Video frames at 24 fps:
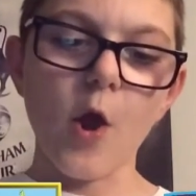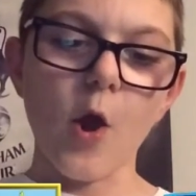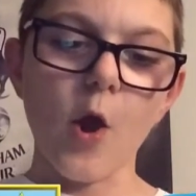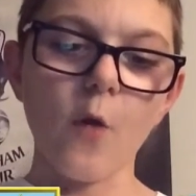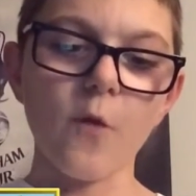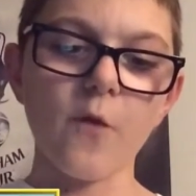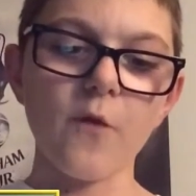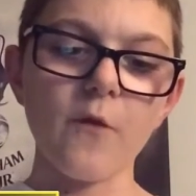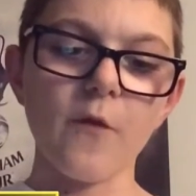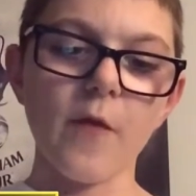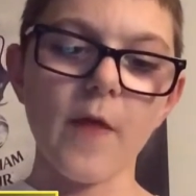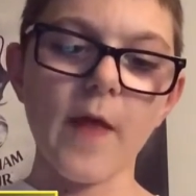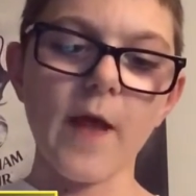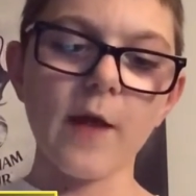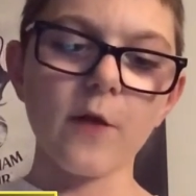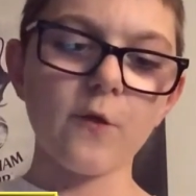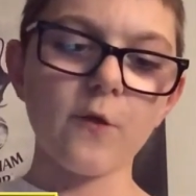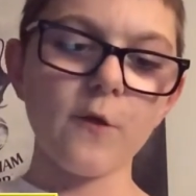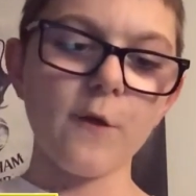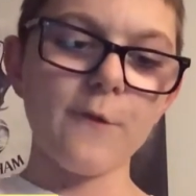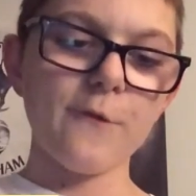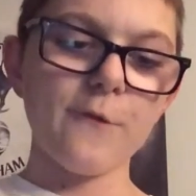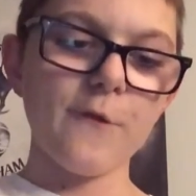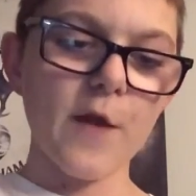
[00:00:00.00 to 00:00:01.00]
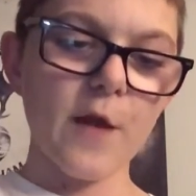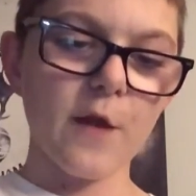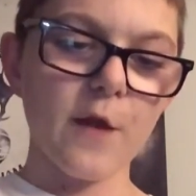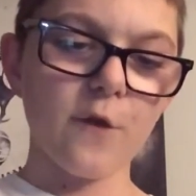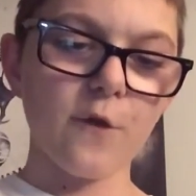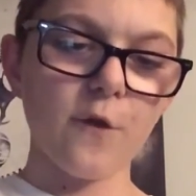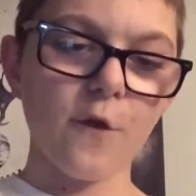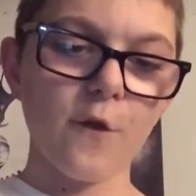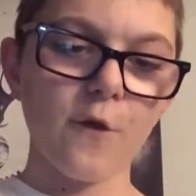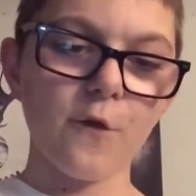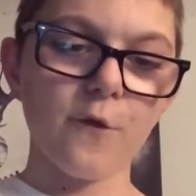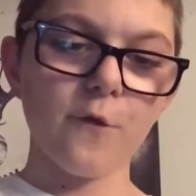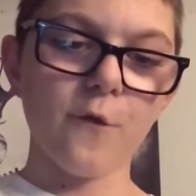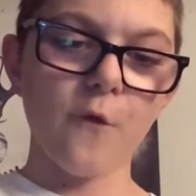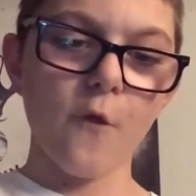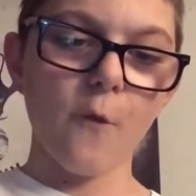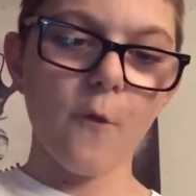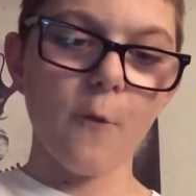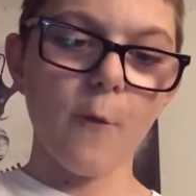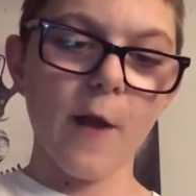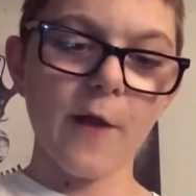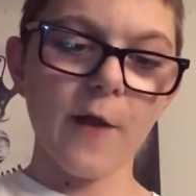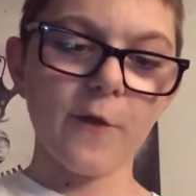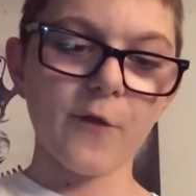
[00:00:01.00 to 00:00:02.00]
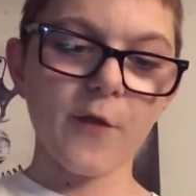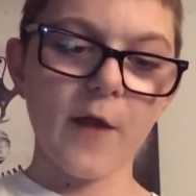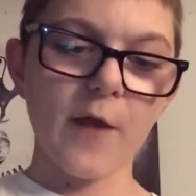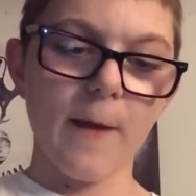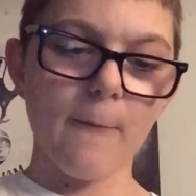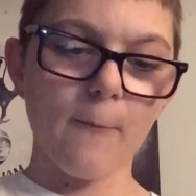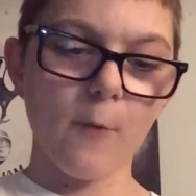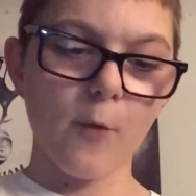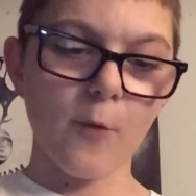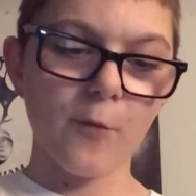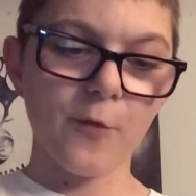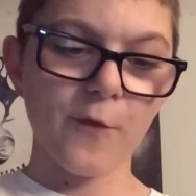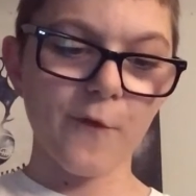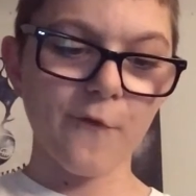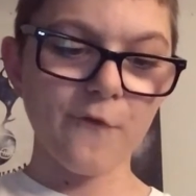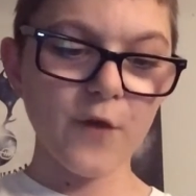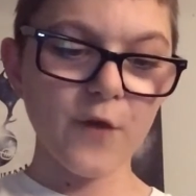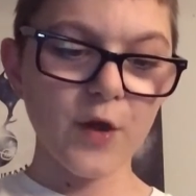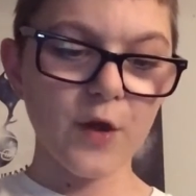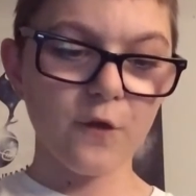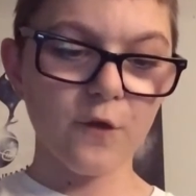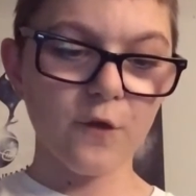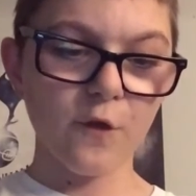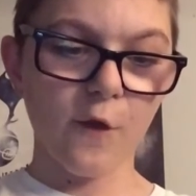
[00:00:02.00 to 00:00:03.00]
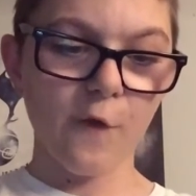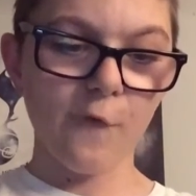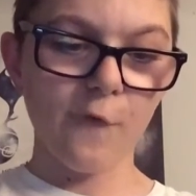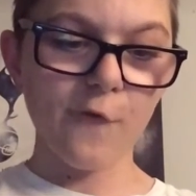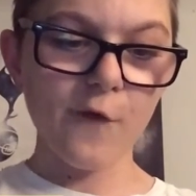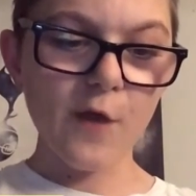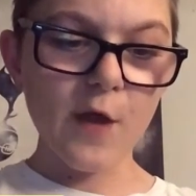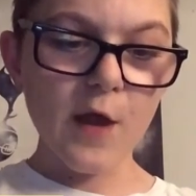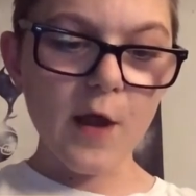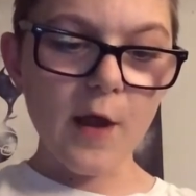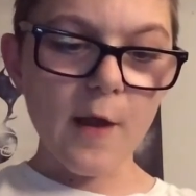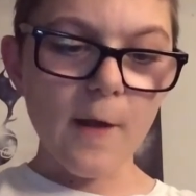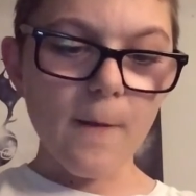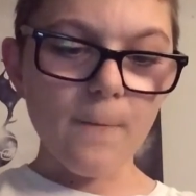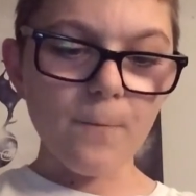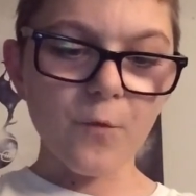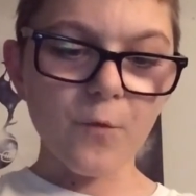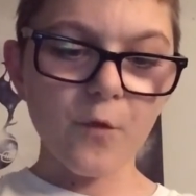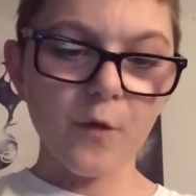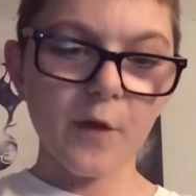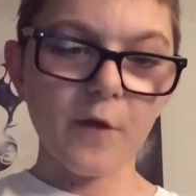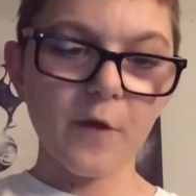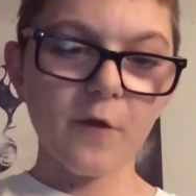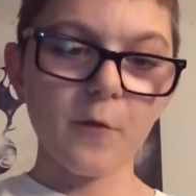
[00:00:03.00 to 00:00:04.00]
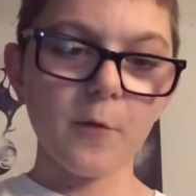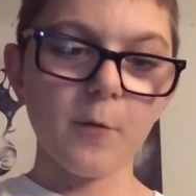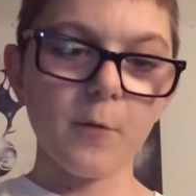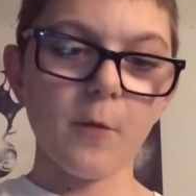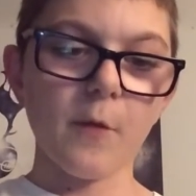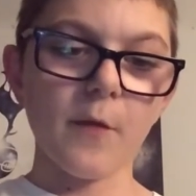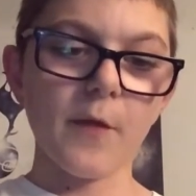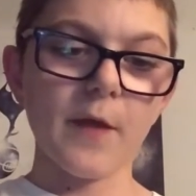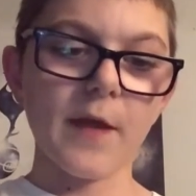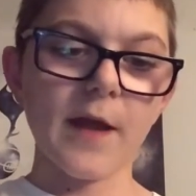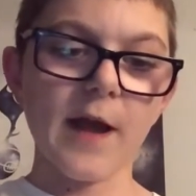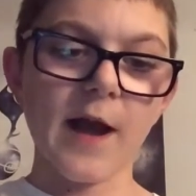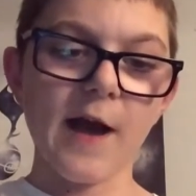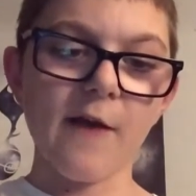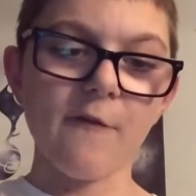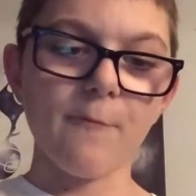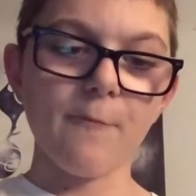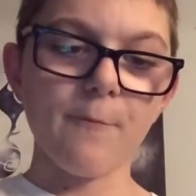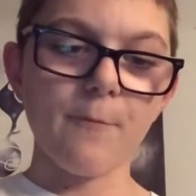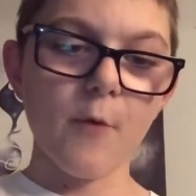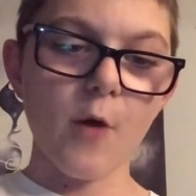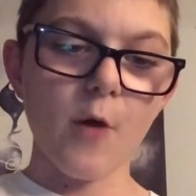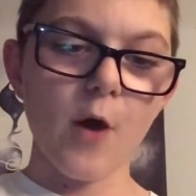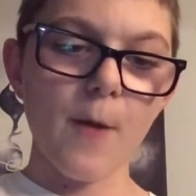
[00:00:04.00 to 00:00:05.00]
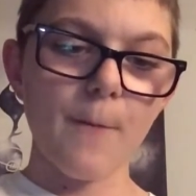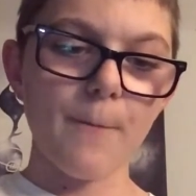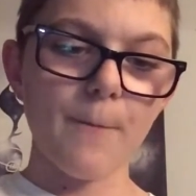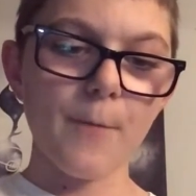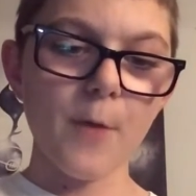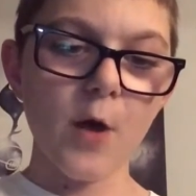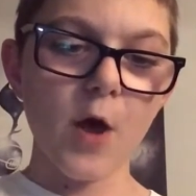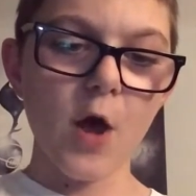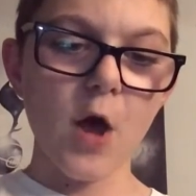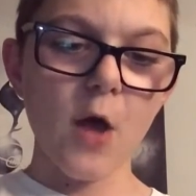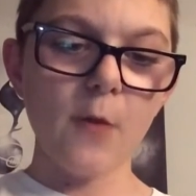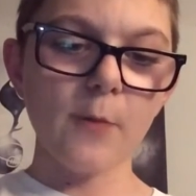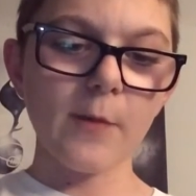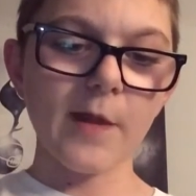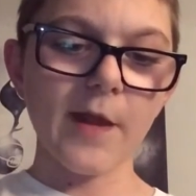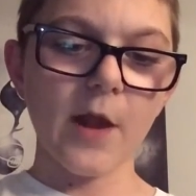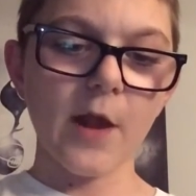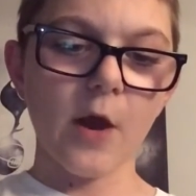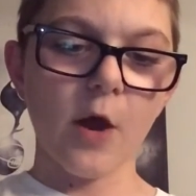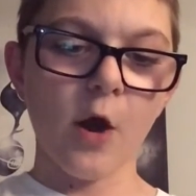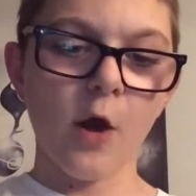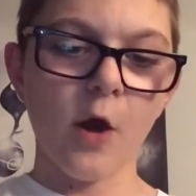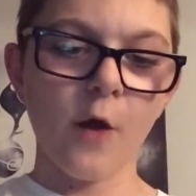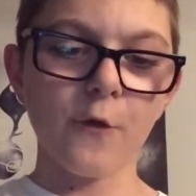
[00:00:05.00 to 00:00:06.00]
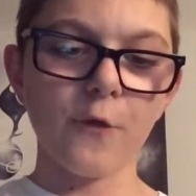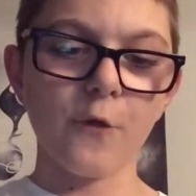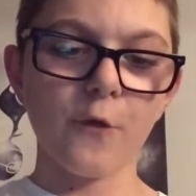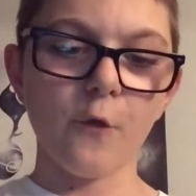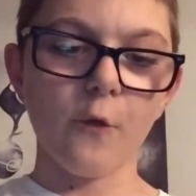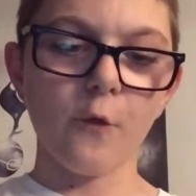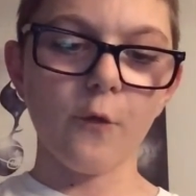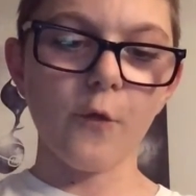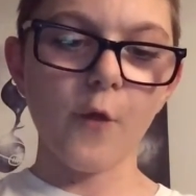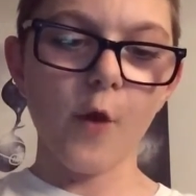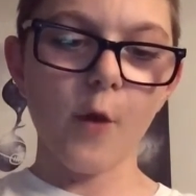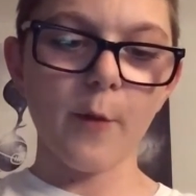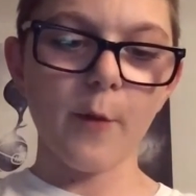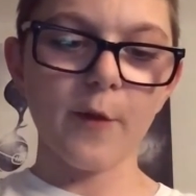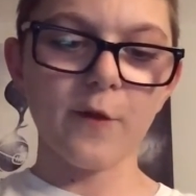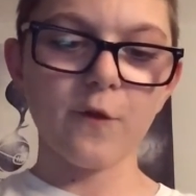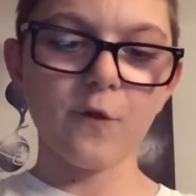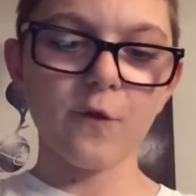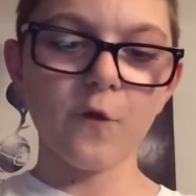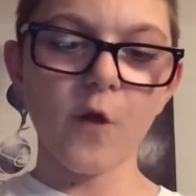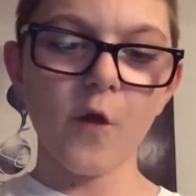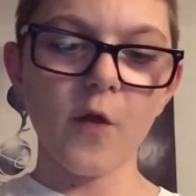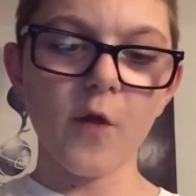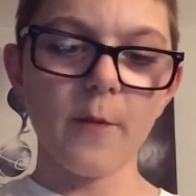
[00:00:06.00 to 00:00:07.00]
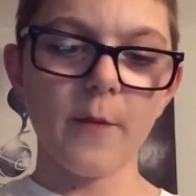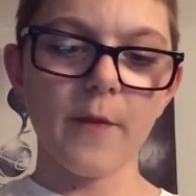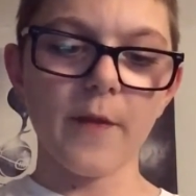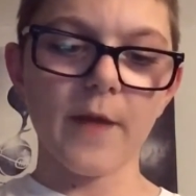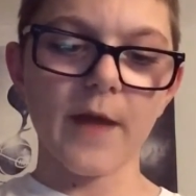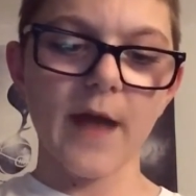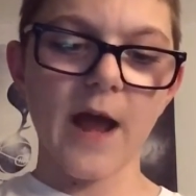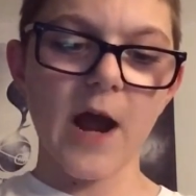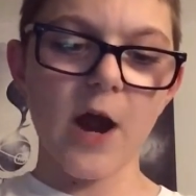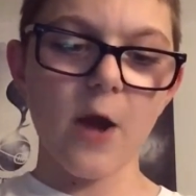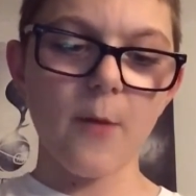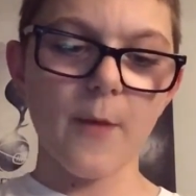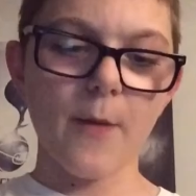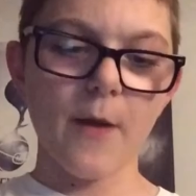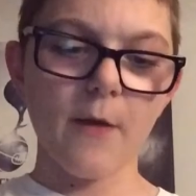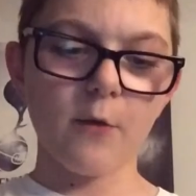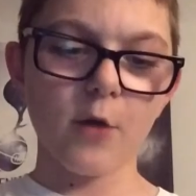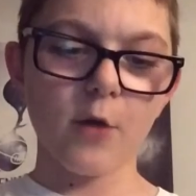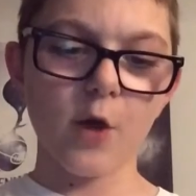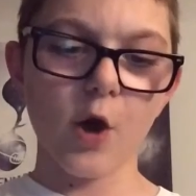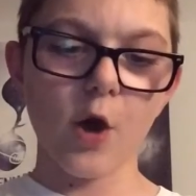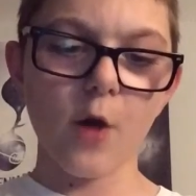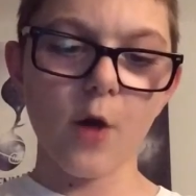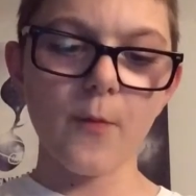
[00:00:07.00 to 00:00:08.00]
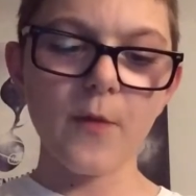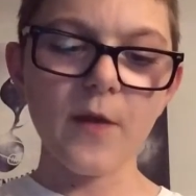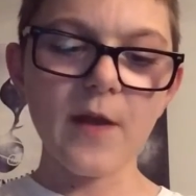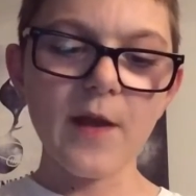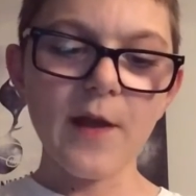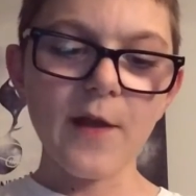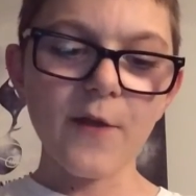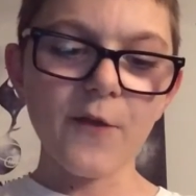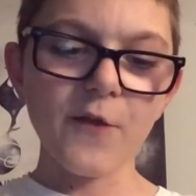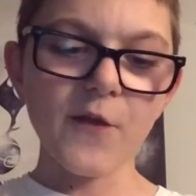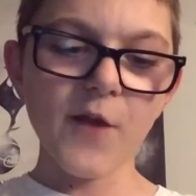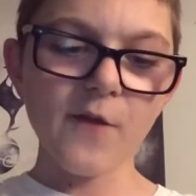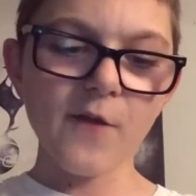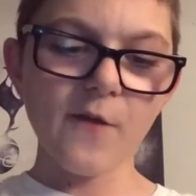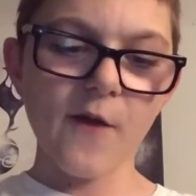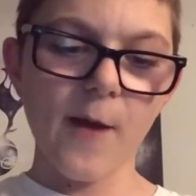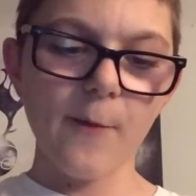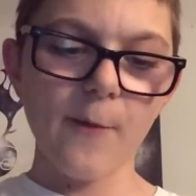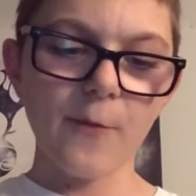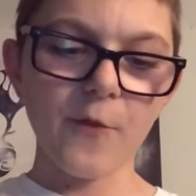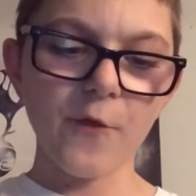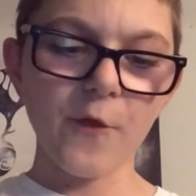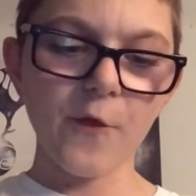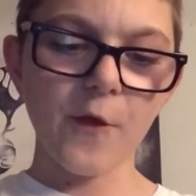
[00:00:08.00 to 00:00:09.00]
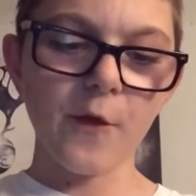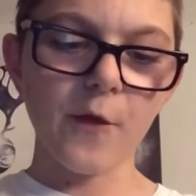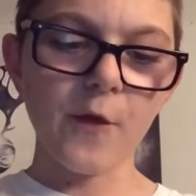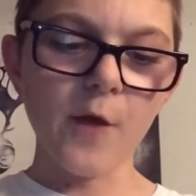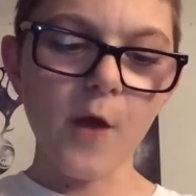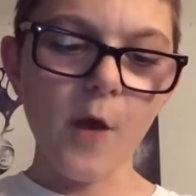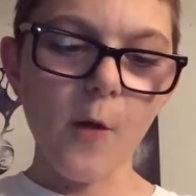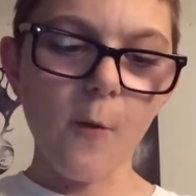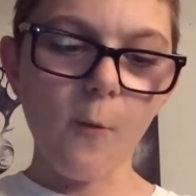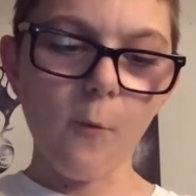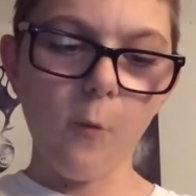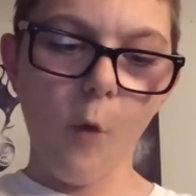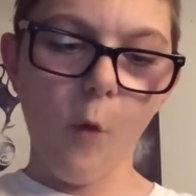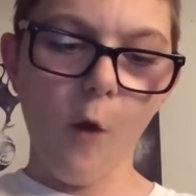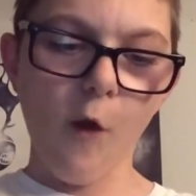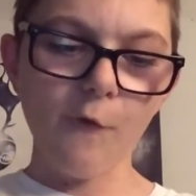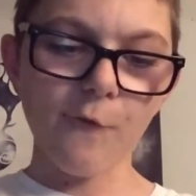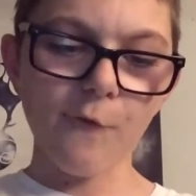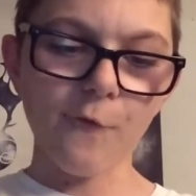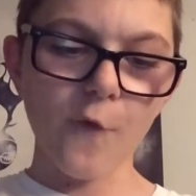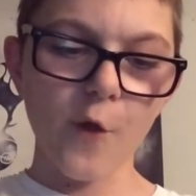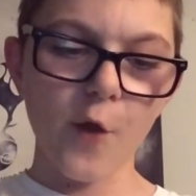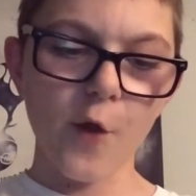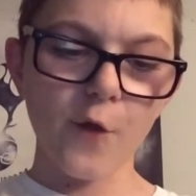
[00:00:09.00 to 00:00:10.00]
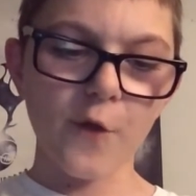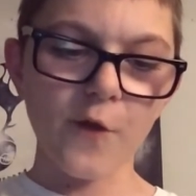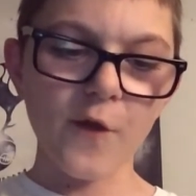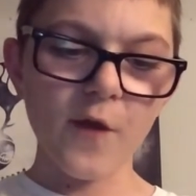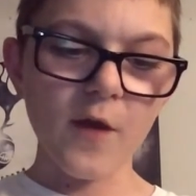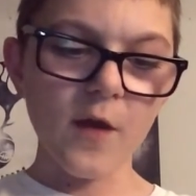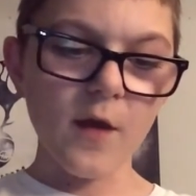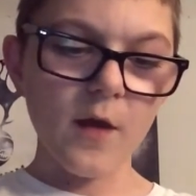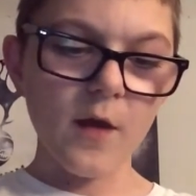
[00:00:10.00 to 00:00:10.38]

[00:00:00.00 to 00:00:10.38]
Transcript: Also, the next few fixtures for West Ham, well, to finish off 2021, they have Burnley, Arsenal, Norwich, Tottenham in the Carabao Cup, Southampton, Watford,